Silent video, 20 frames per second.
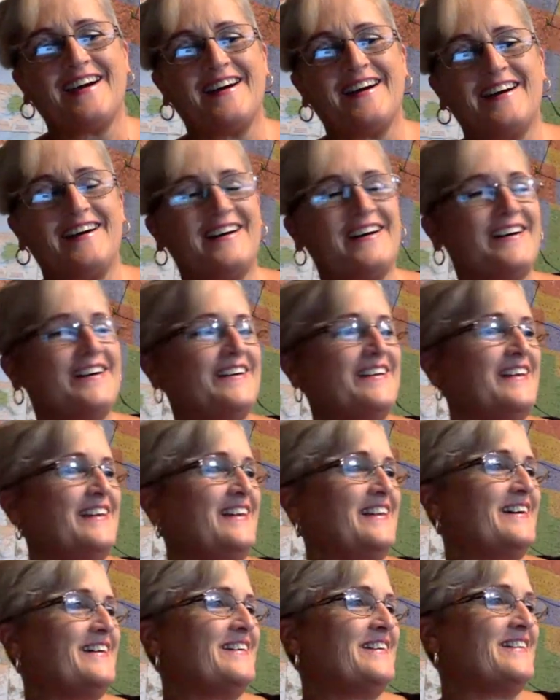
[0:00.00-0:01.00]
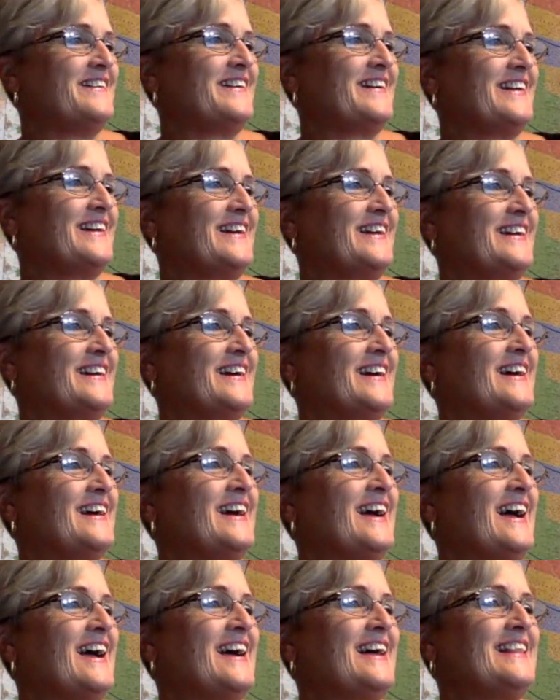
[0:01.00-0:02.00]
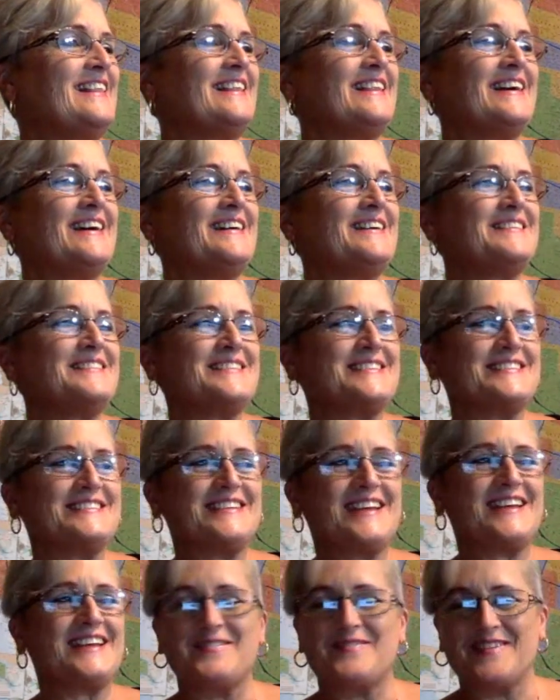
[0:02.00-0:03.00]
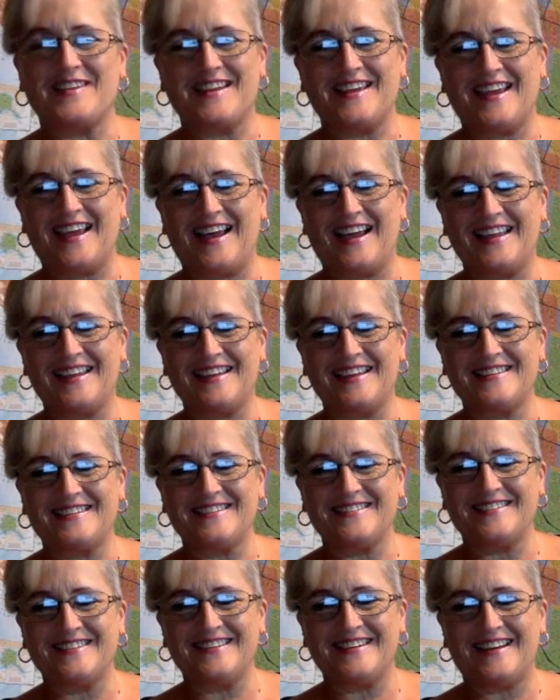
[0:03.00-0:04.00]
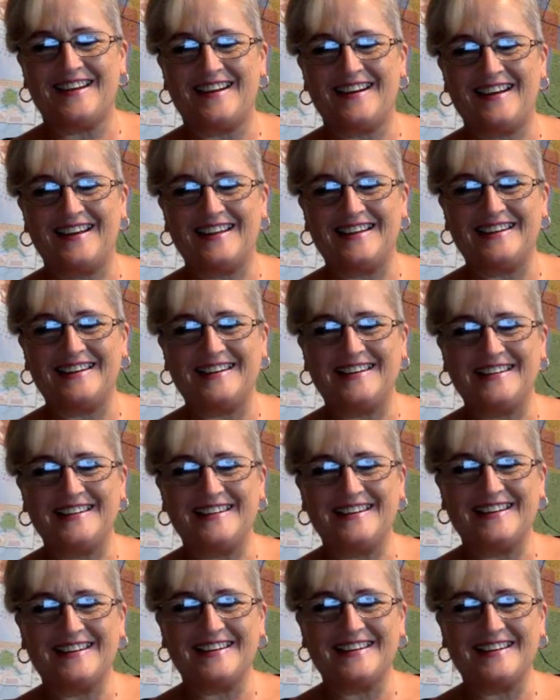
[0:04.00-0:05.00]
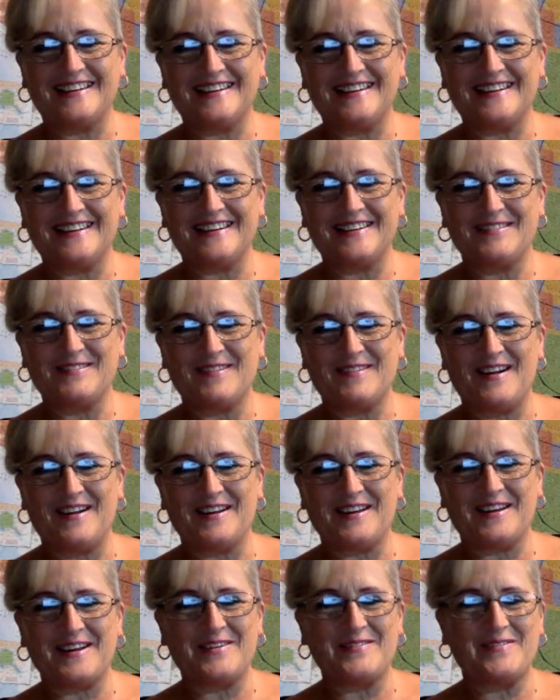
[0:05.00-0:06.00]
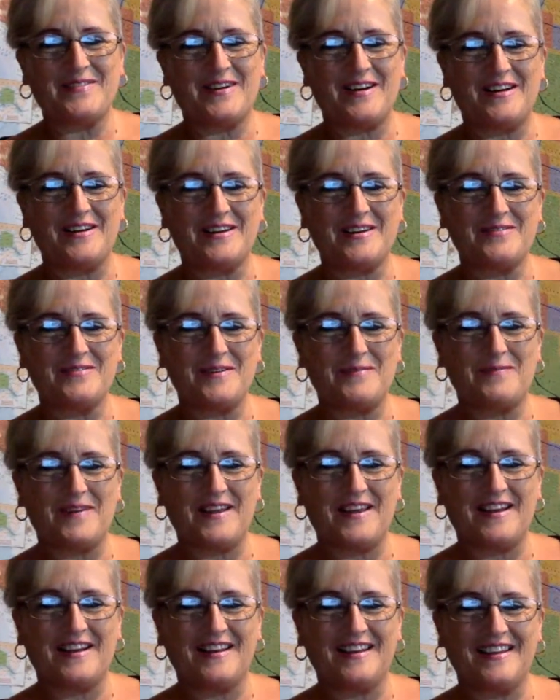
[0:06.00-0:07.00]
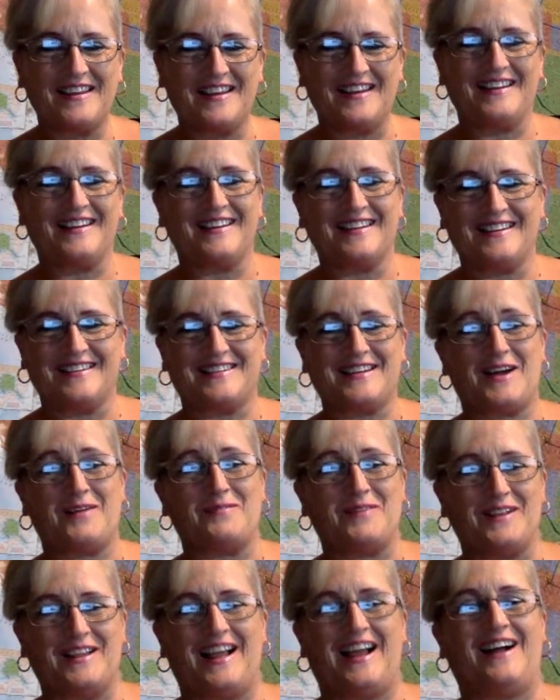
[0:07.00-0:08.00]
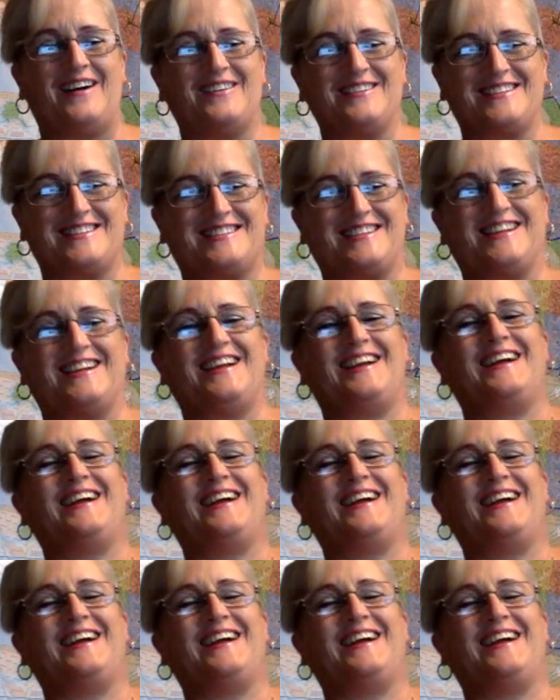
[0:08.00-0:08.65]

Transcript: Oh, Lordy. Hello, Stephanie. How you doing, darling? Welcome, welcome. We're playing a little double ouch.